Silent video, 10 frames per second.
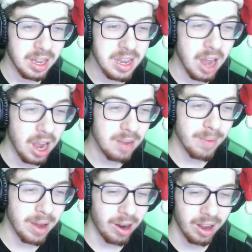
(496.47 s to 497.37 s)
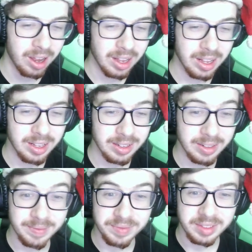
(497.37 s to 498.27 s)
nightmare. I need
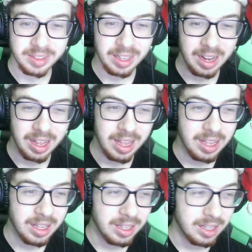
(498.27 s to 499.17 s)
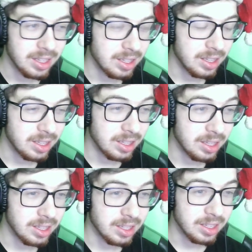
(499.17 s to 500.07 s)
more. Well, we
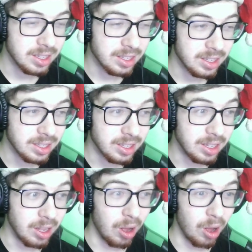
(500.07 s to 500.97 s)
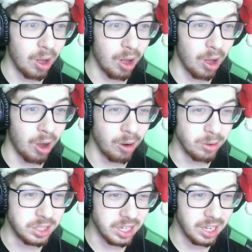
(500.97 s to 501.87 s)
do have our game night, Melvin. Oh, jeez.